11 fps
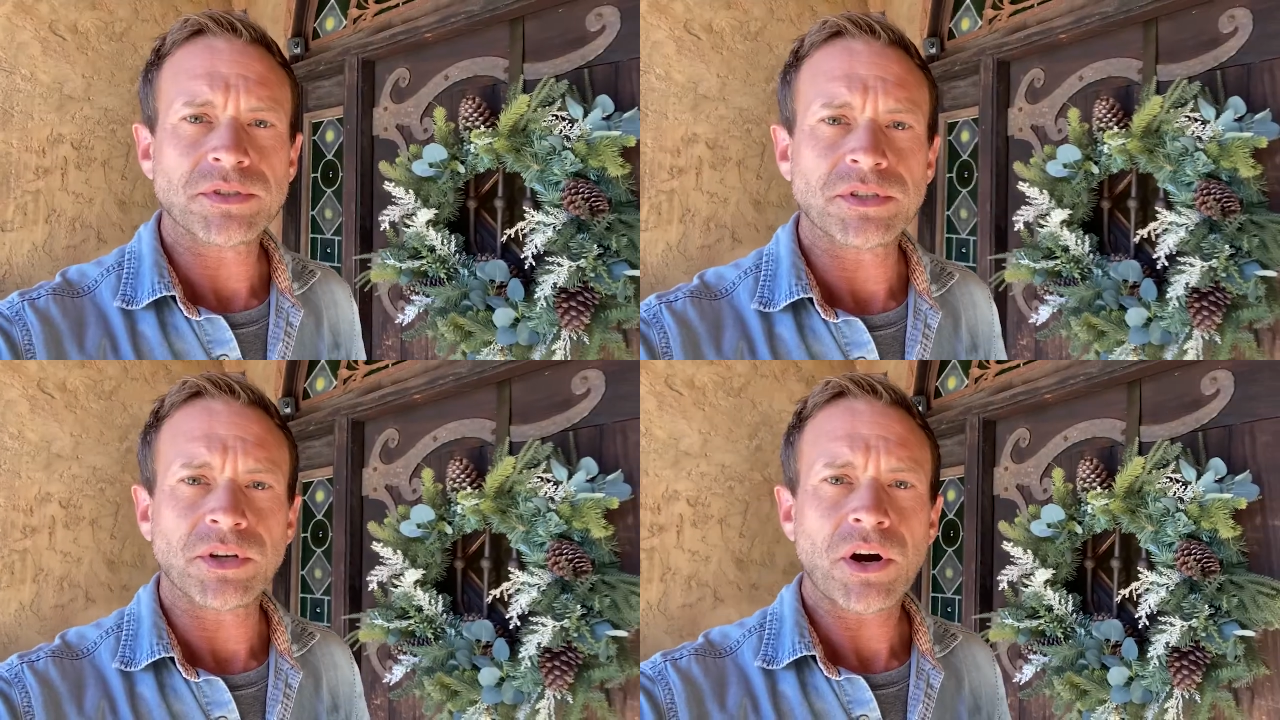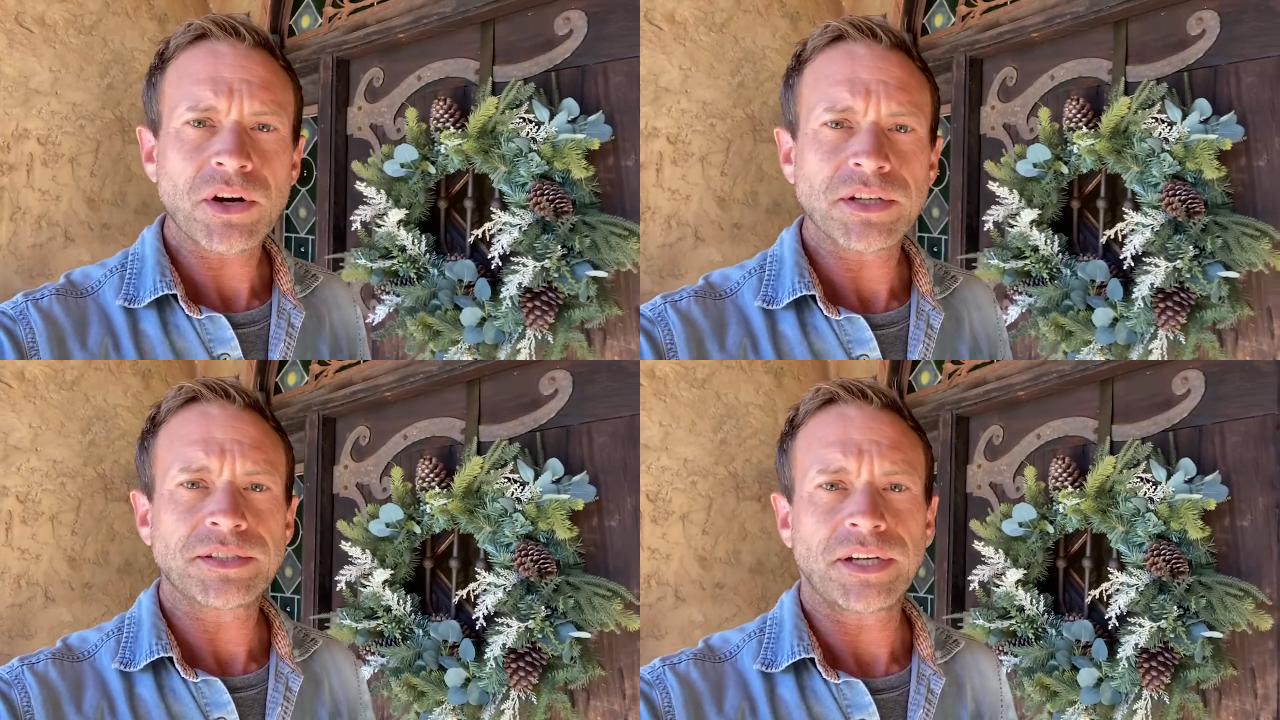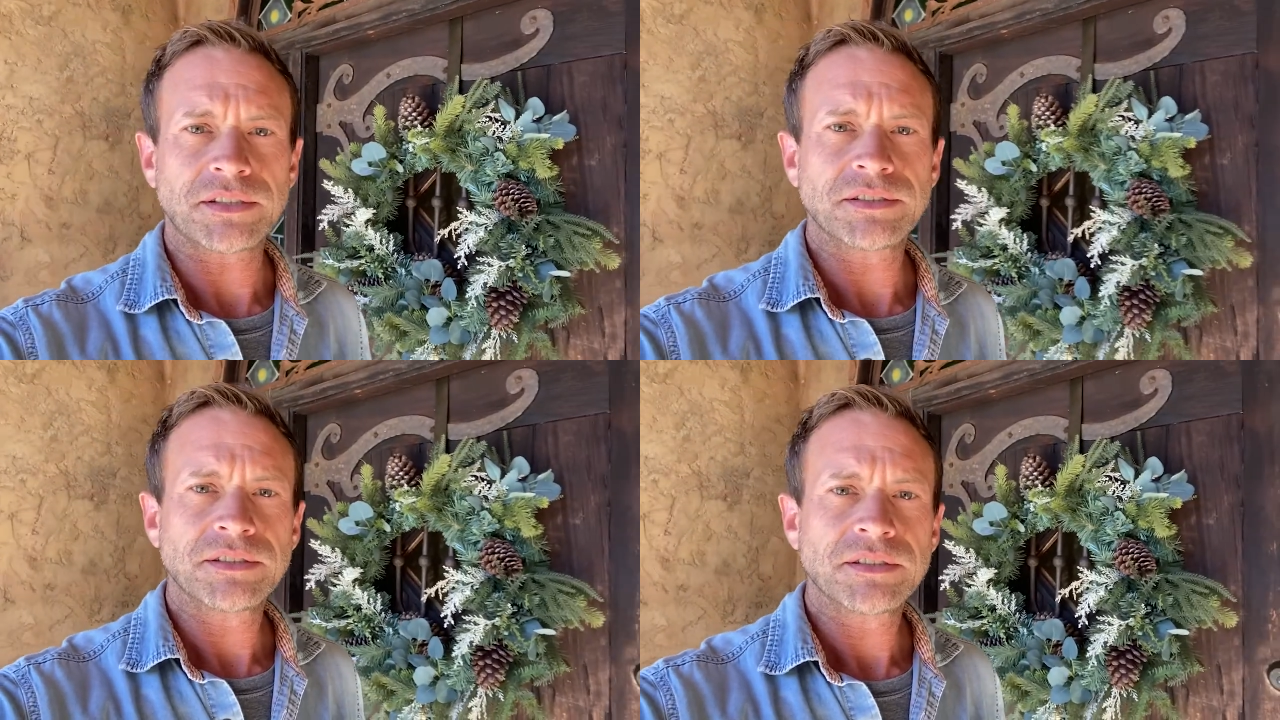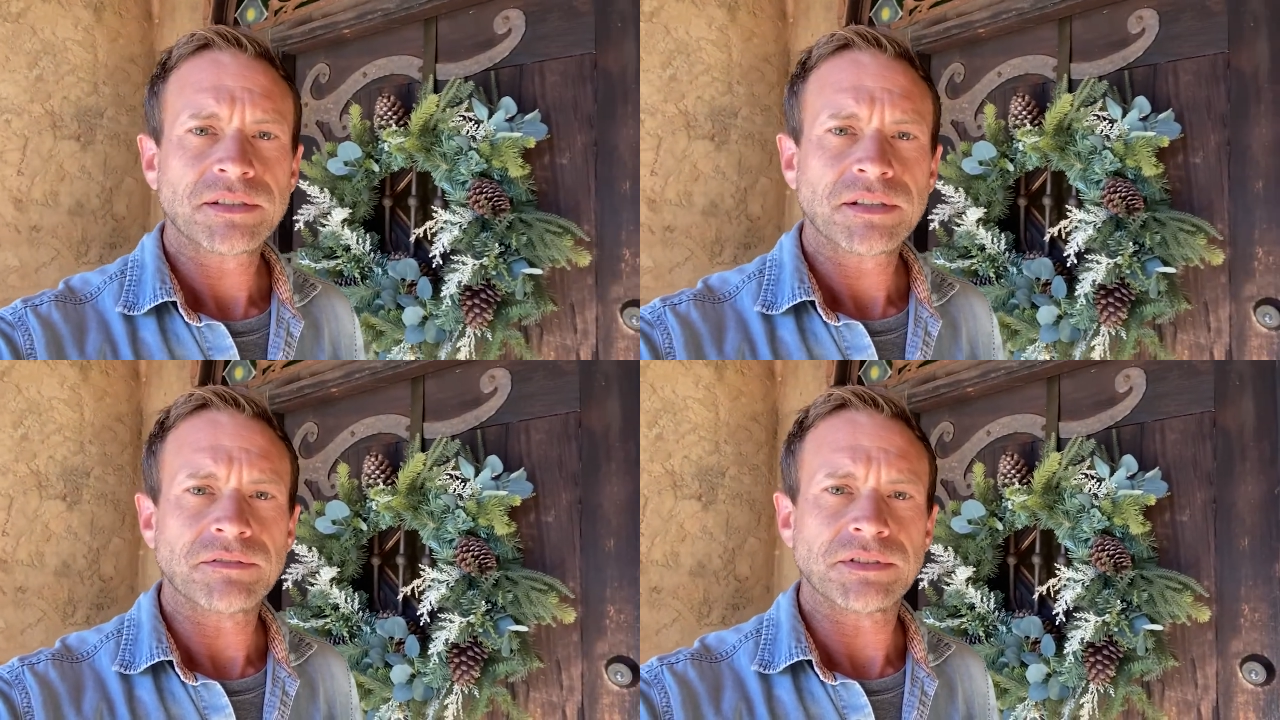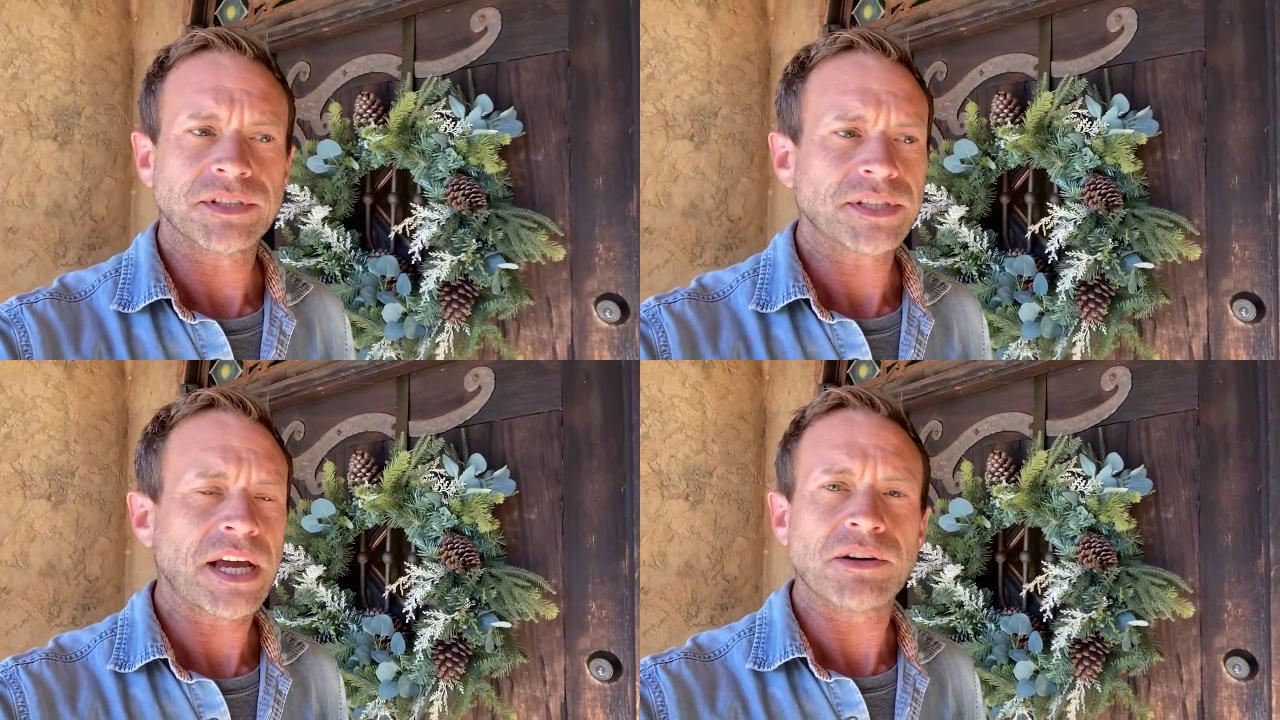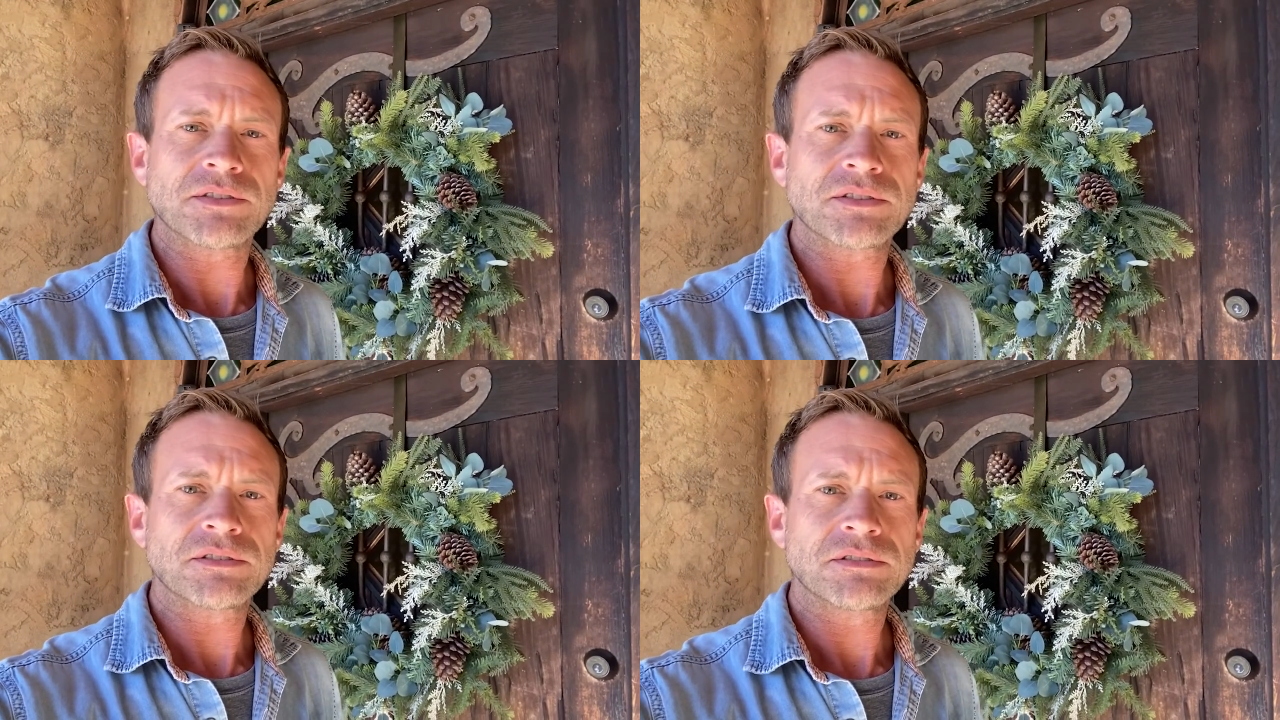the architect of this
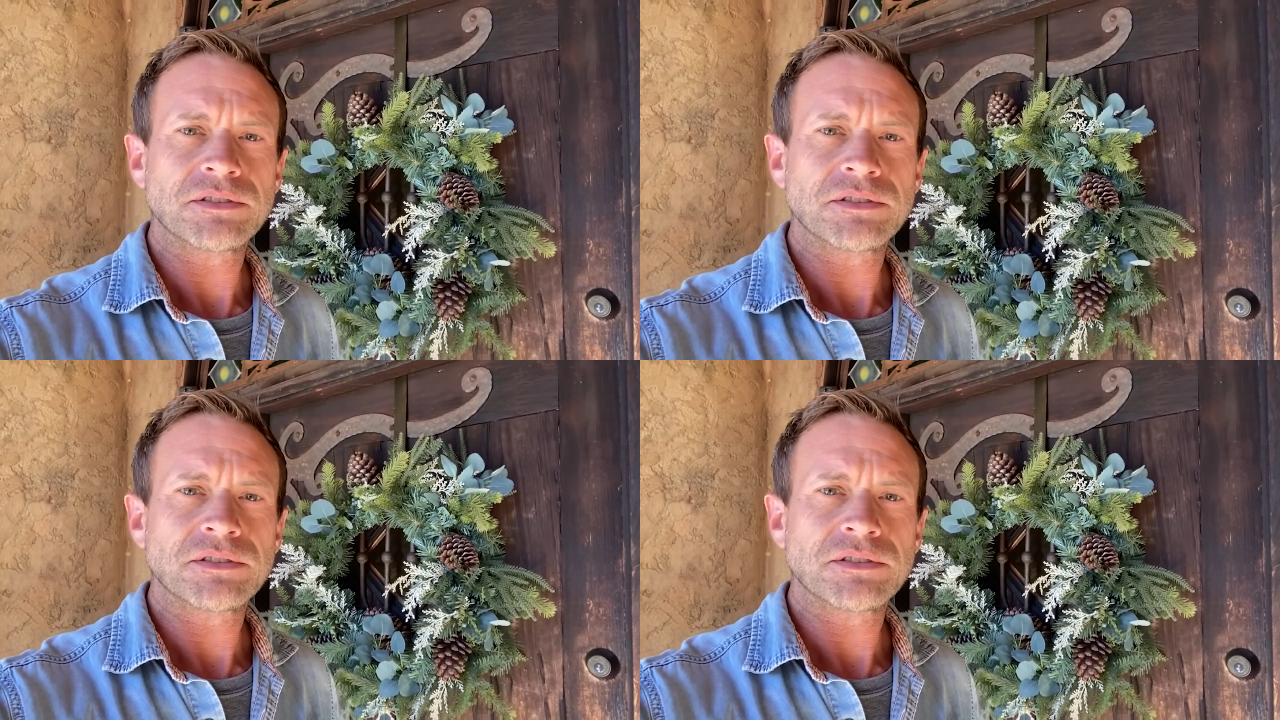house.